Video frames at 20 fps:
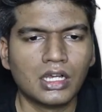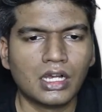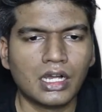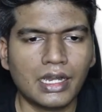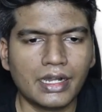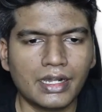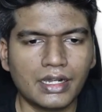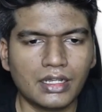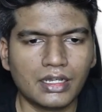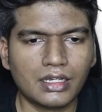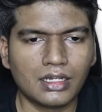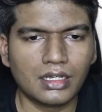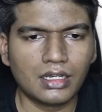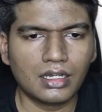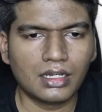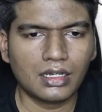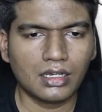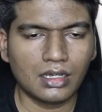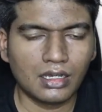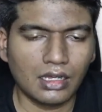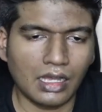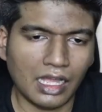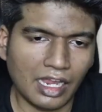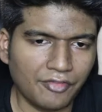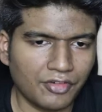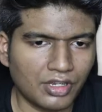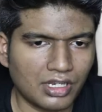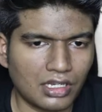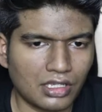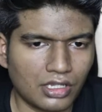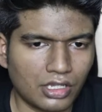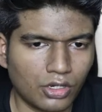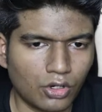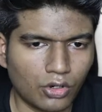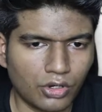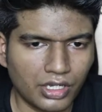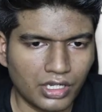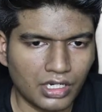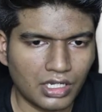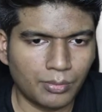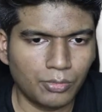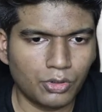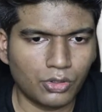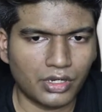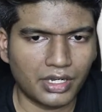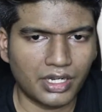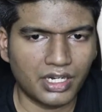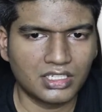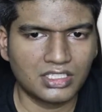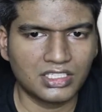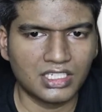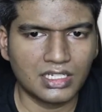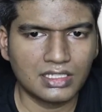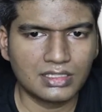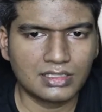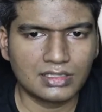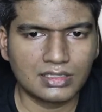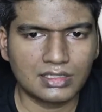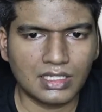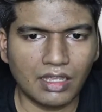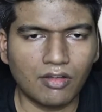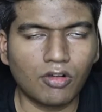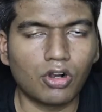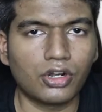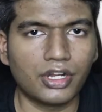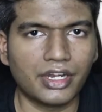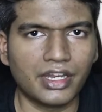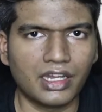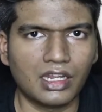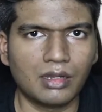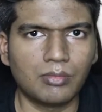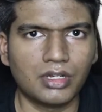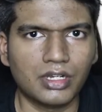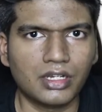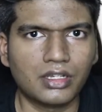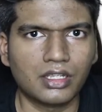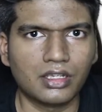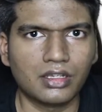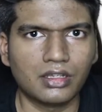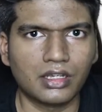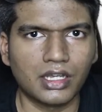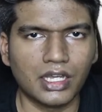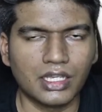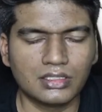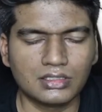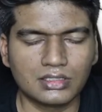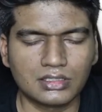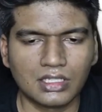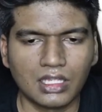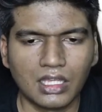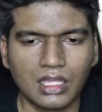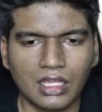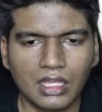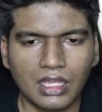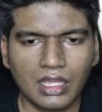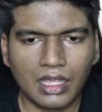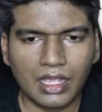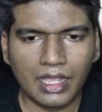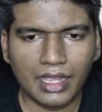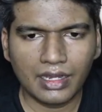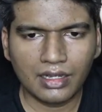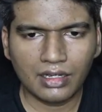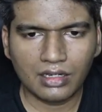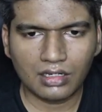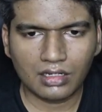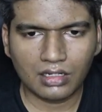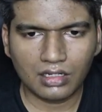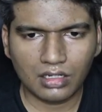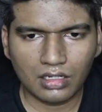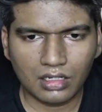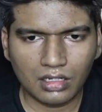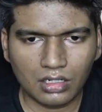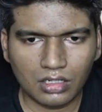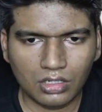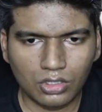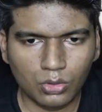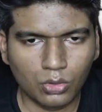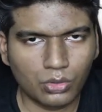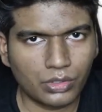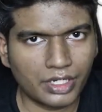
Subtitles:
And after clicking on it, come to credentials. I have already enabled it here, guys, and do